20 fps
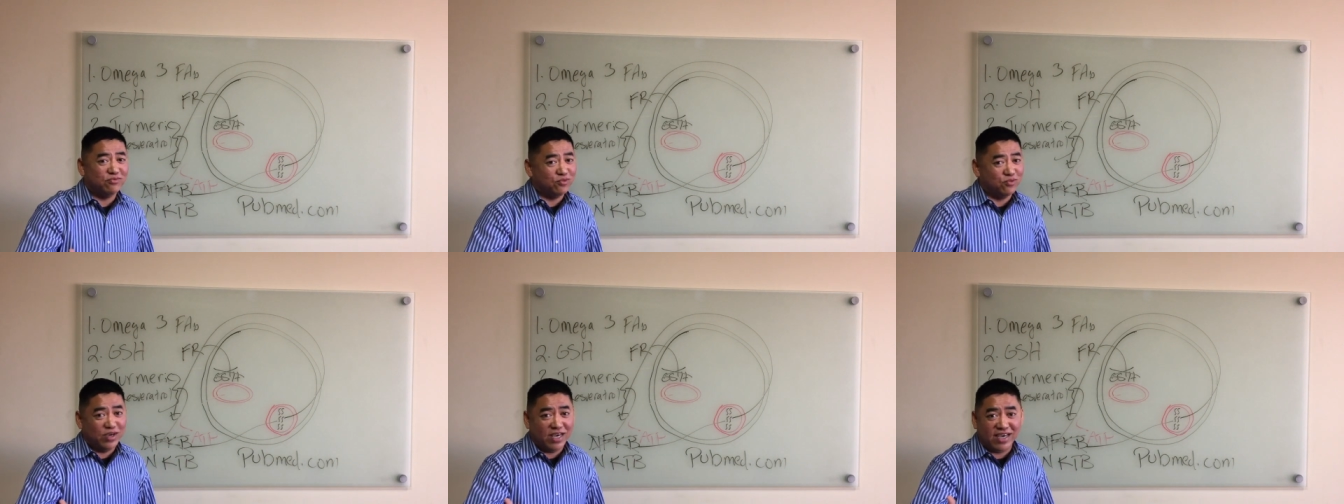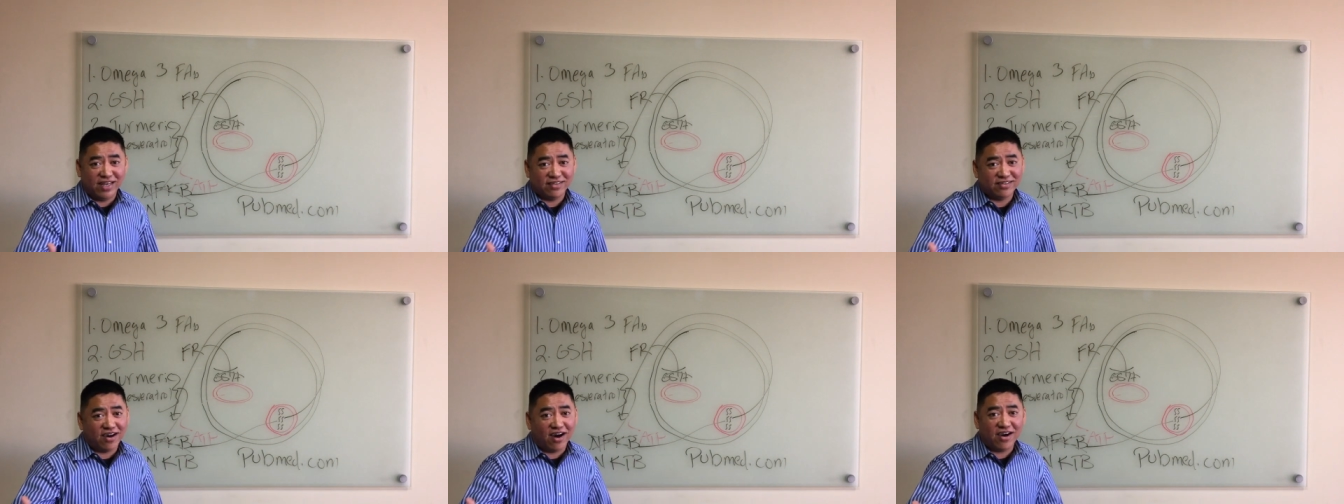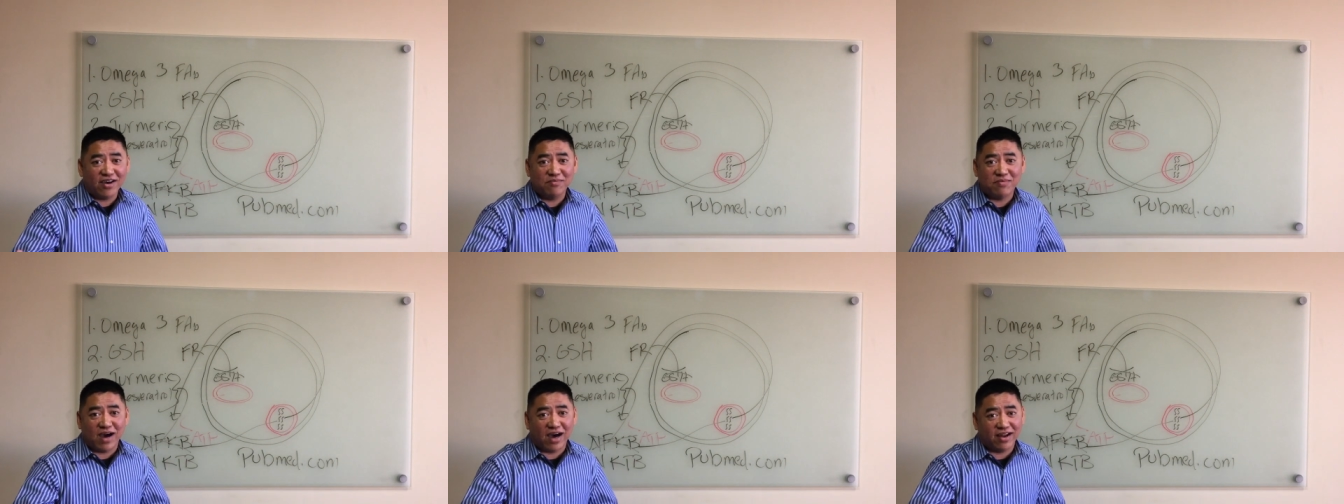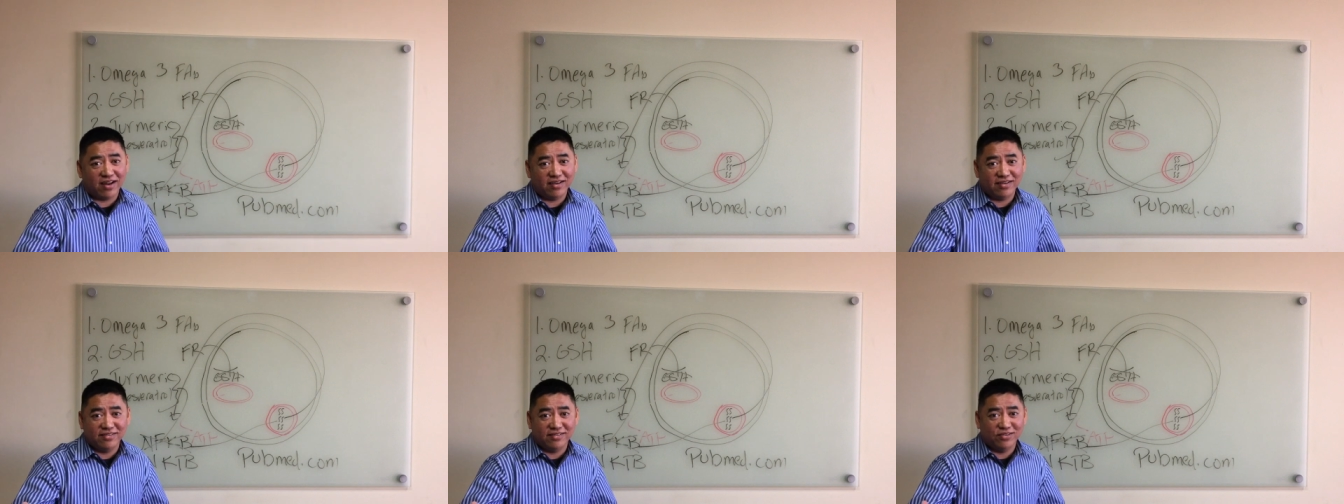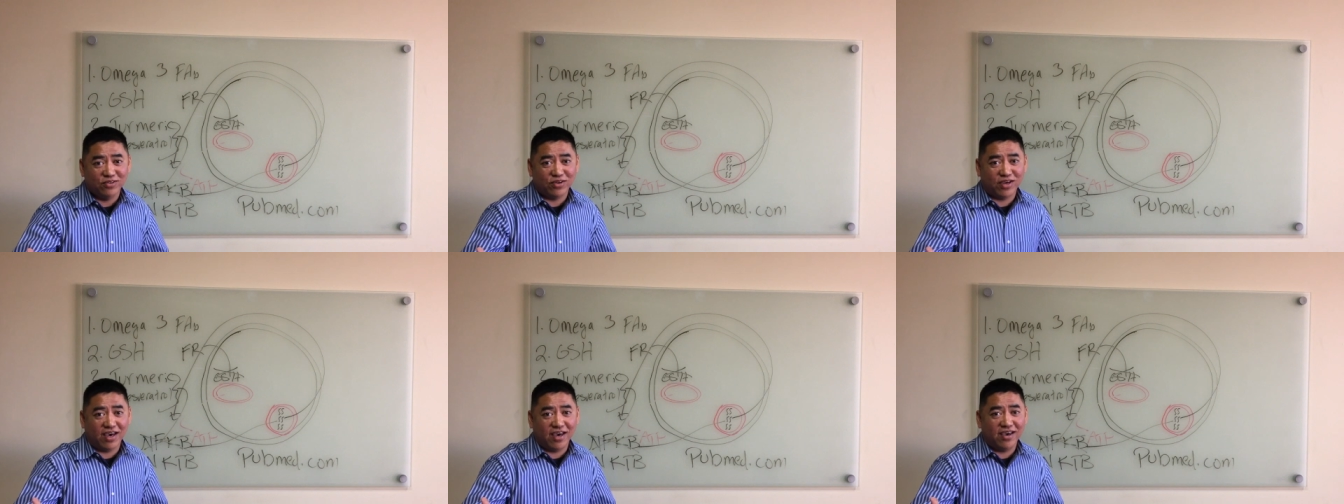we can talk about it.
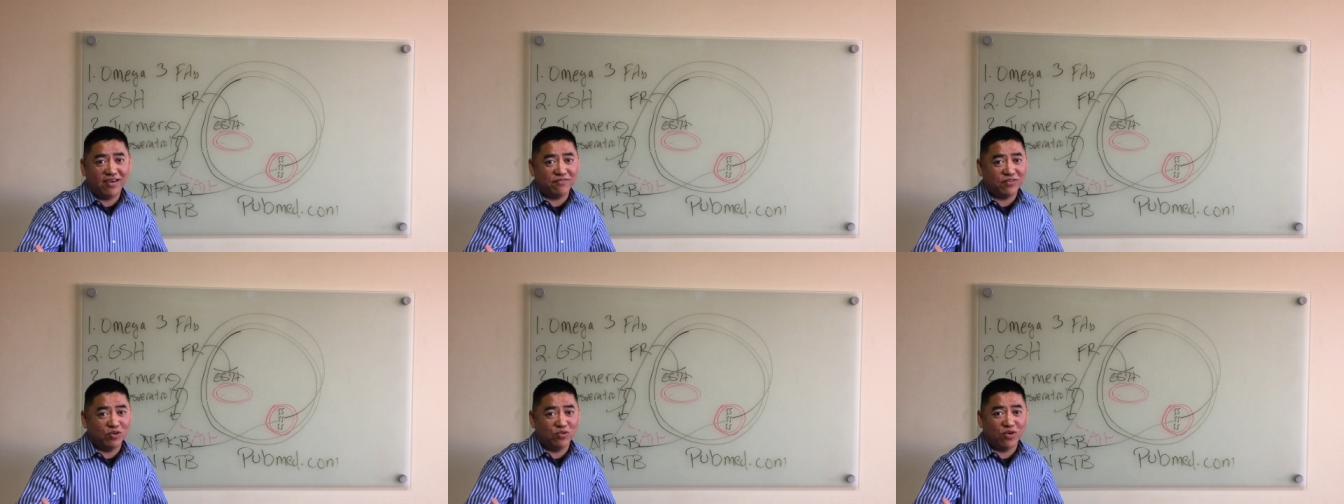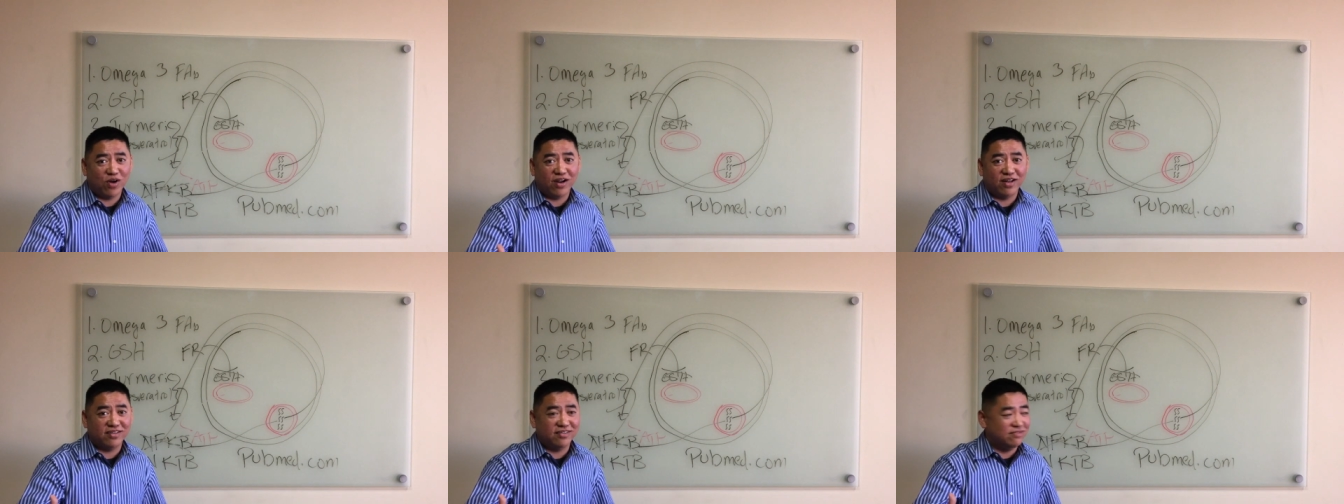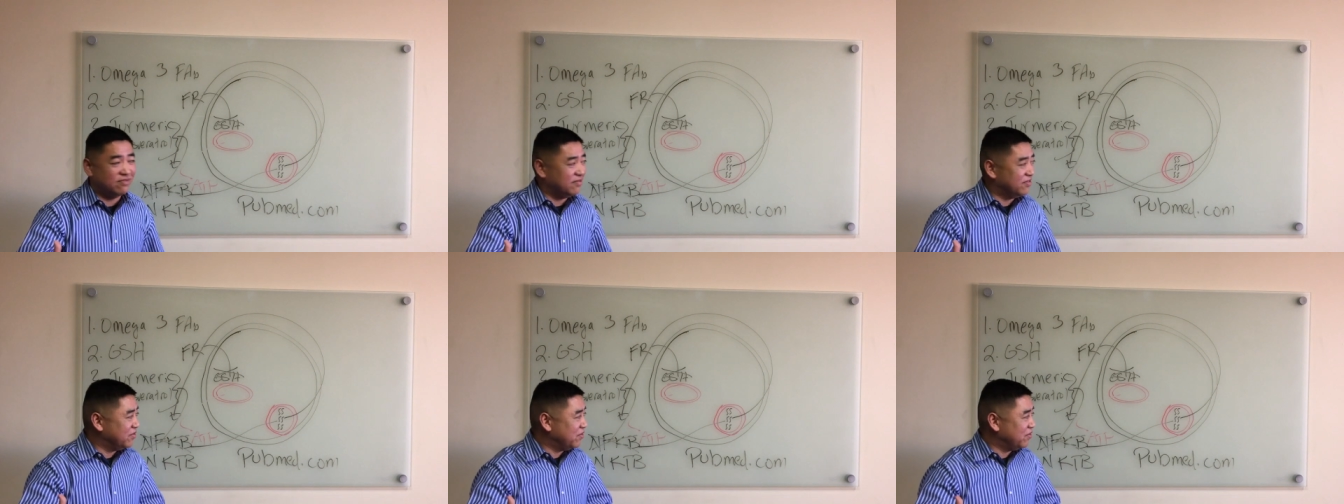Okay, if you want